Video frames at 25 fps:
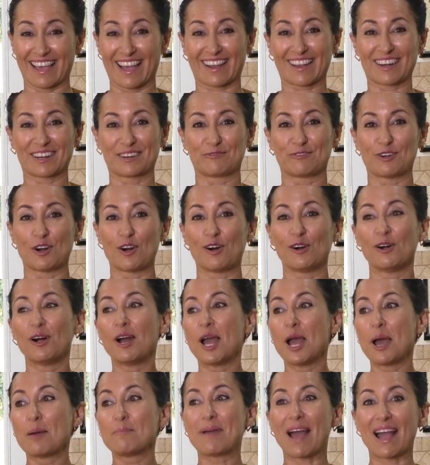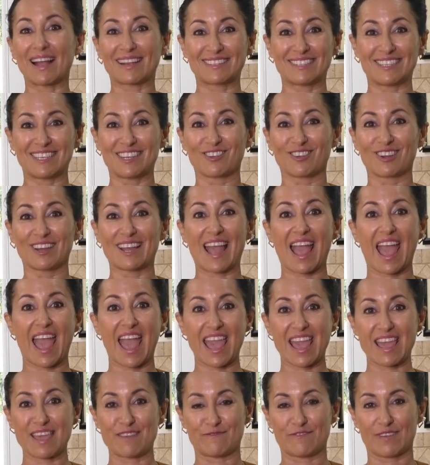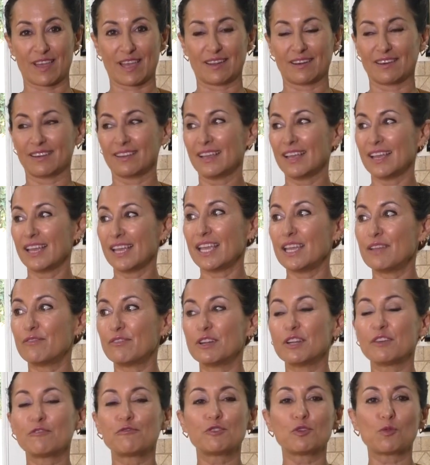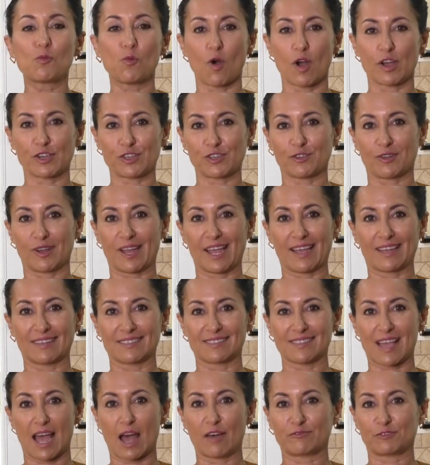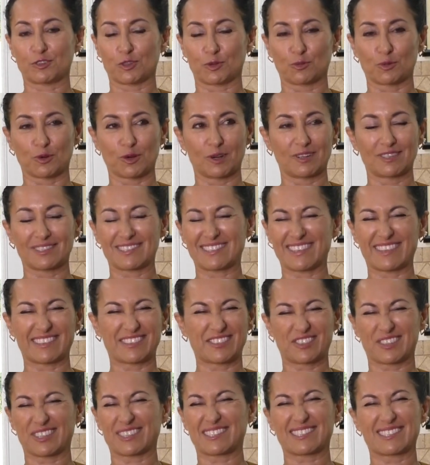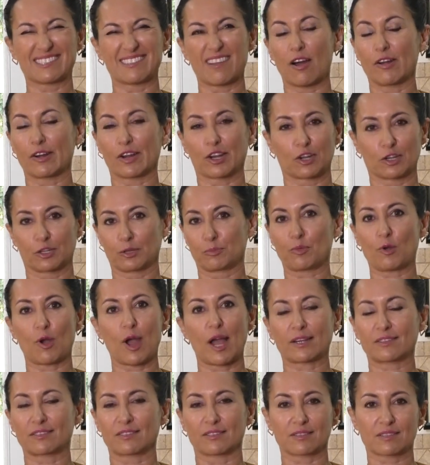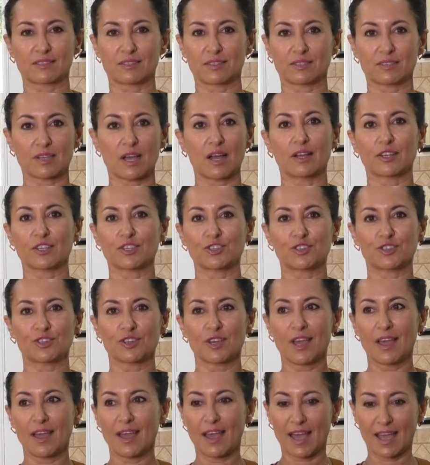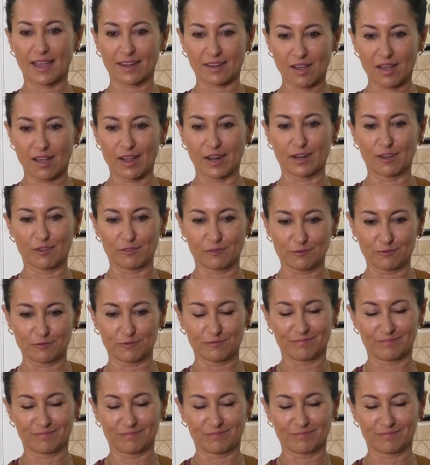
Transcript: Second of all, bacteria haven. Even if you wash your hands afterwards, it's just not a good practice to touch and kind of